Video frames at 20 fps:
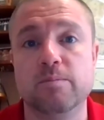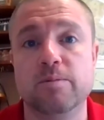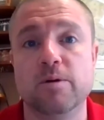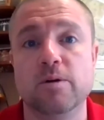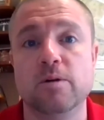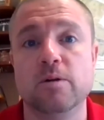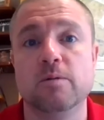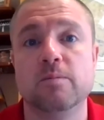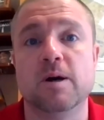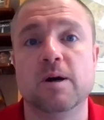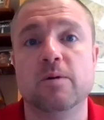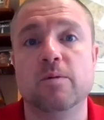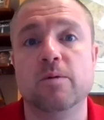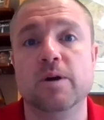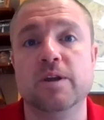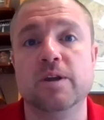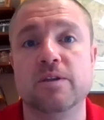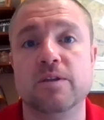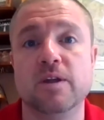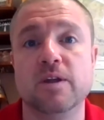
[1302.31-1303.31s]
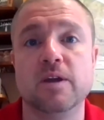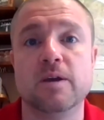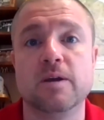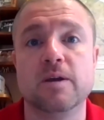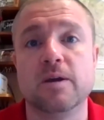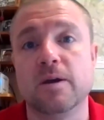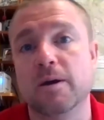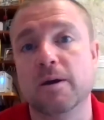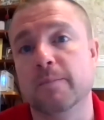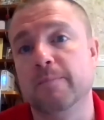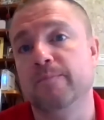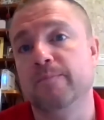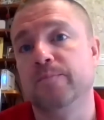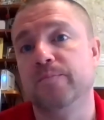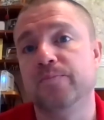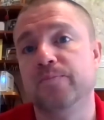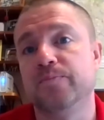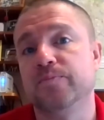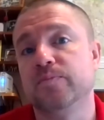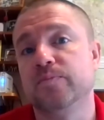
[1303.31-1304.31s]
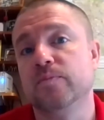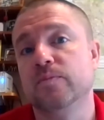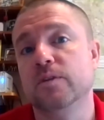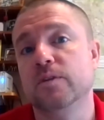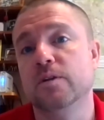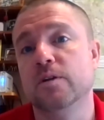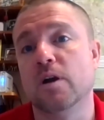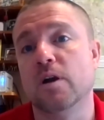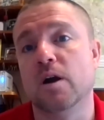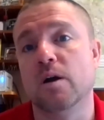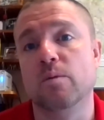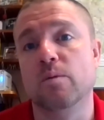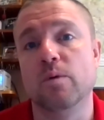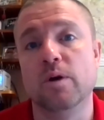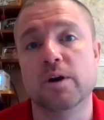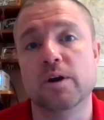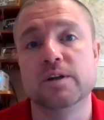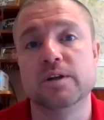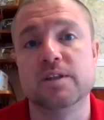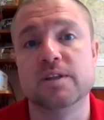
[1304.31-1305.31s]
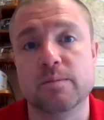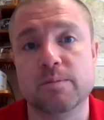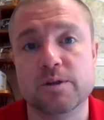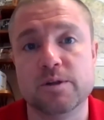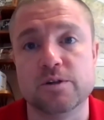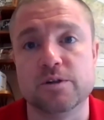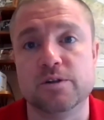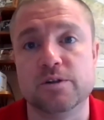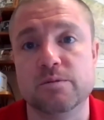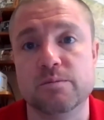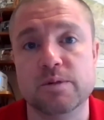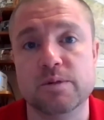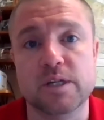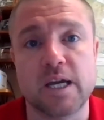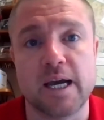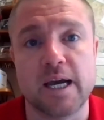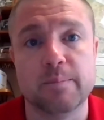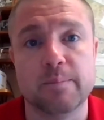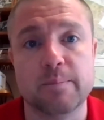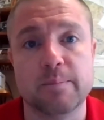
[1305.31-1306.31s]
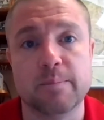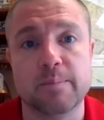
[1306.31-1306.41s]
poll about what you think your hot water temperature should be at.